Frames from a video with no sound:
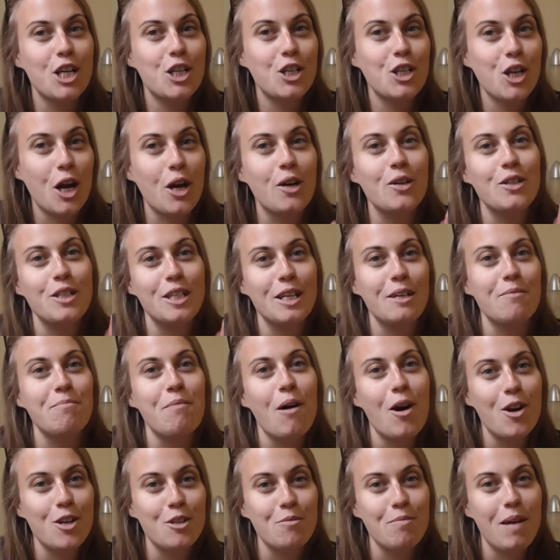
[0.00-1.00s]
/ toasting
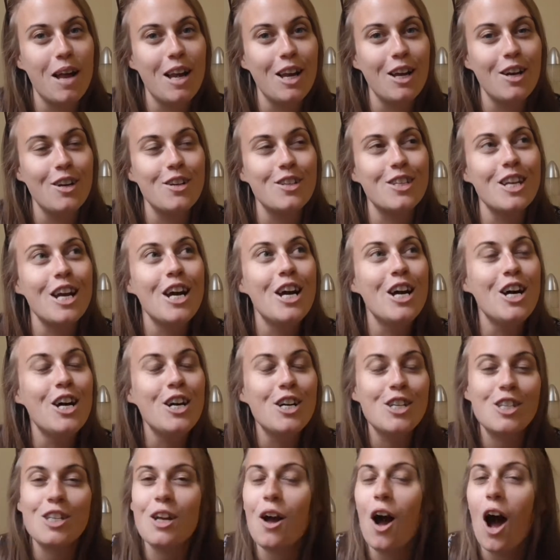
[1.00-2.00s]
marshmallows.
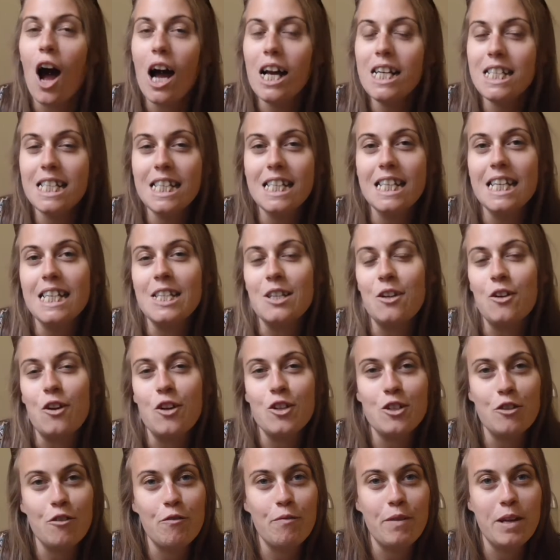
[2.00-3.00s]
So I see this on
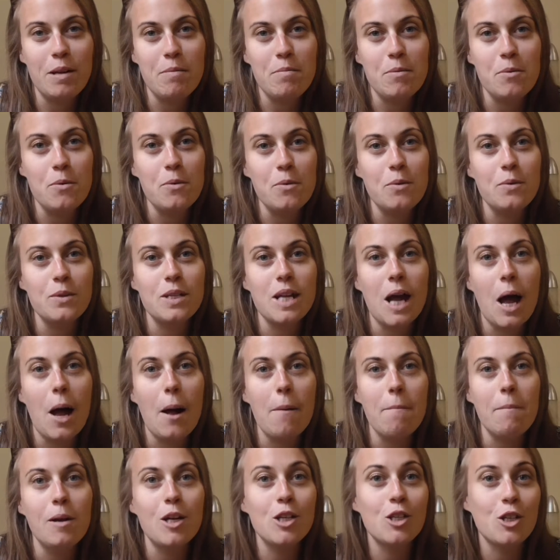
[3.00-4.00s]
lots of people's
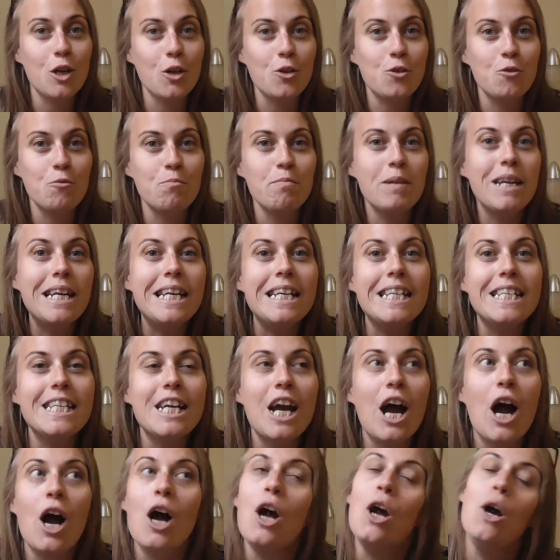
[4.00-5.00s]
social
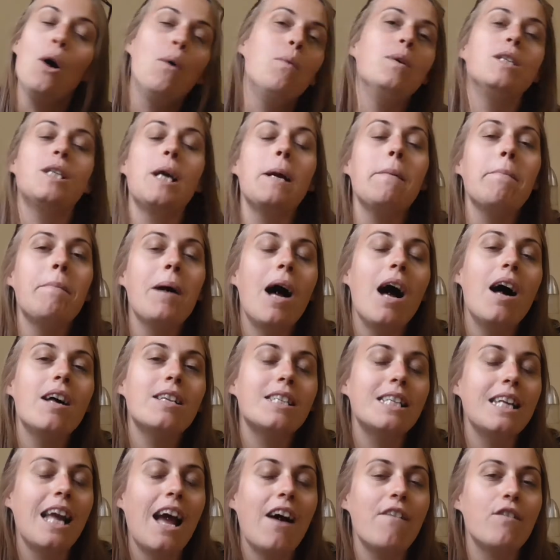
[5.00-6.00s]
media. We don't
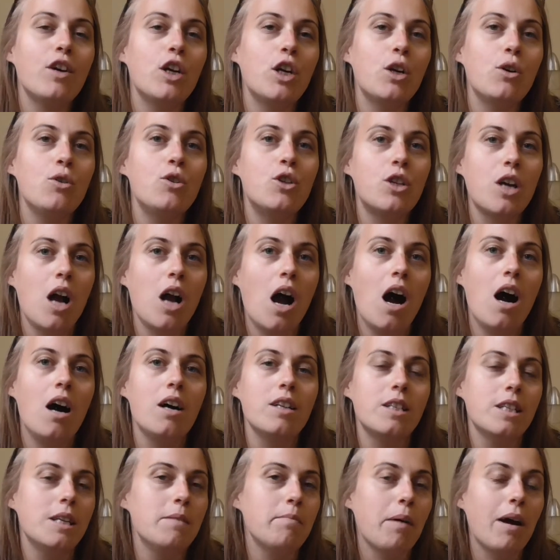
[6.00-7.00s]
personally have a huge
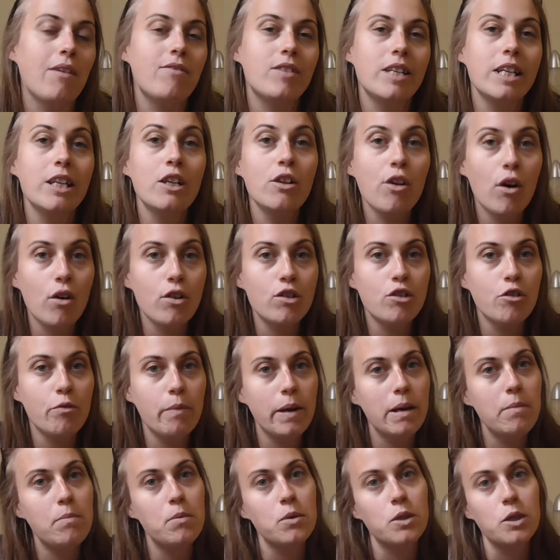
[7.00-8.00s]
garden, but I've seen lots of
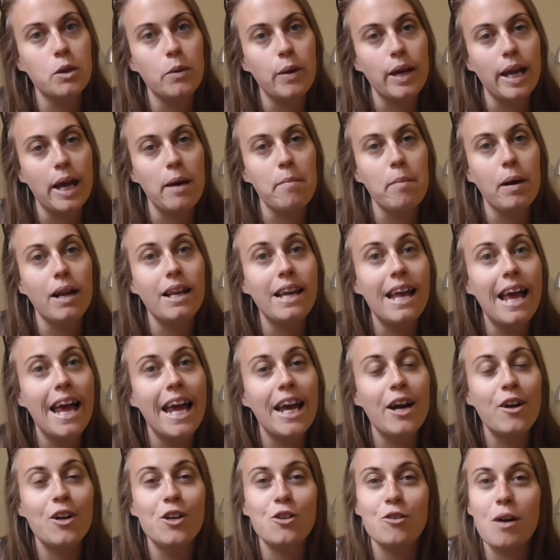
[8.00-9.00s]
people doing it by
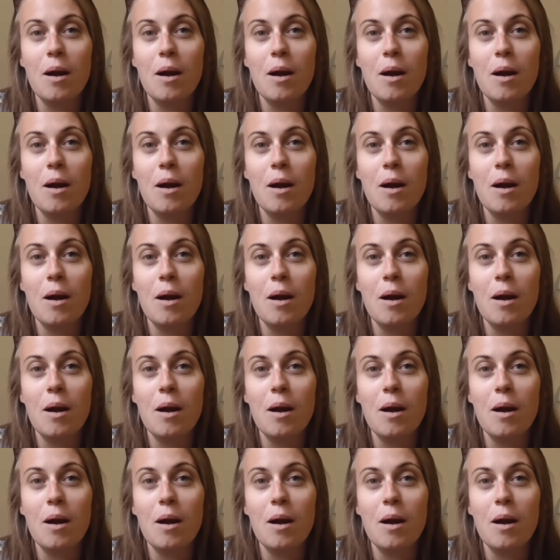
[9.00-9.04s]
laying on a